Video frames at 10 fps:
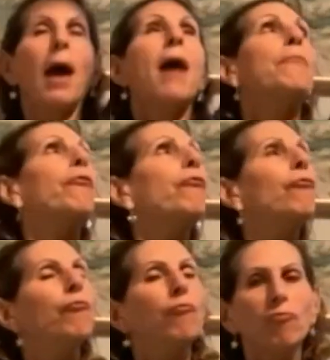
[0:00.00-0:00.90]
And
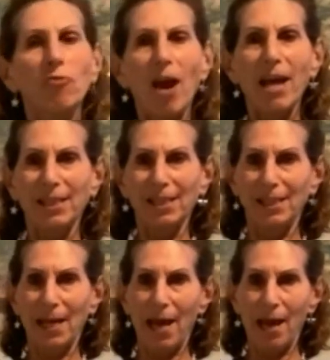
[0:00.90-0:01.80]
press
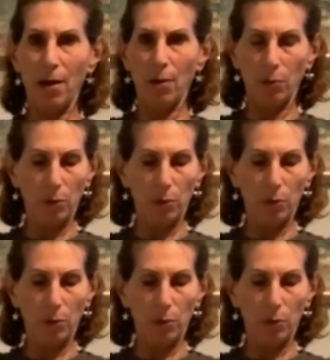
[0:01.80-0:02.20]
down.